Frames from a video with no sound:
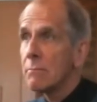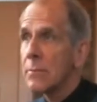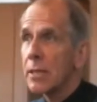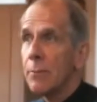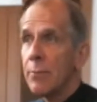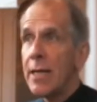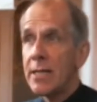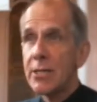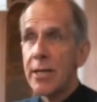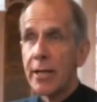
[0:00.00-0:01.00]
It's a
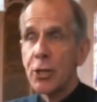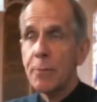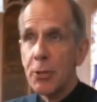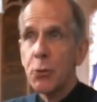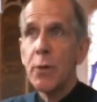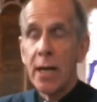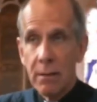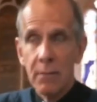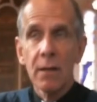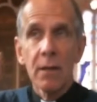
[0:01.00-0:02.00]
complete distinction
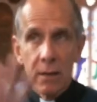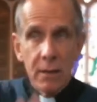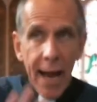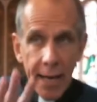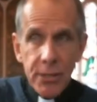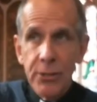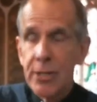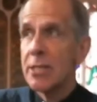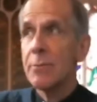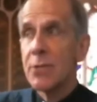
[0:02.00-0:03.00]
between
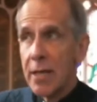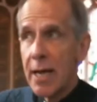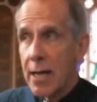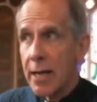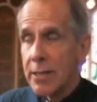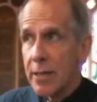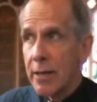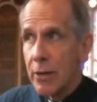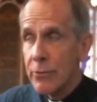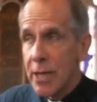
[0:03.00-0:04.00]
exorcisms and healings in
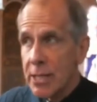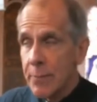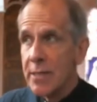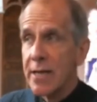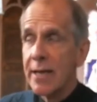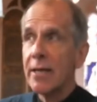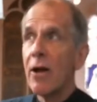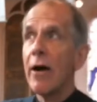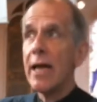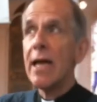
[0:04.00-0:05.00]
the New Testament. There's nothing
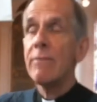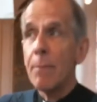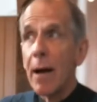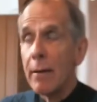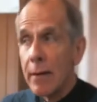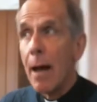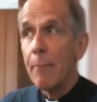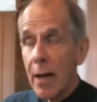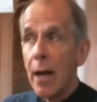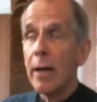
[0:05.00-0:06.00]
naive about
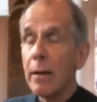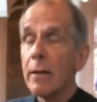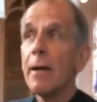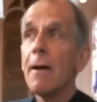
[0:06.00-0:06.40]
them then.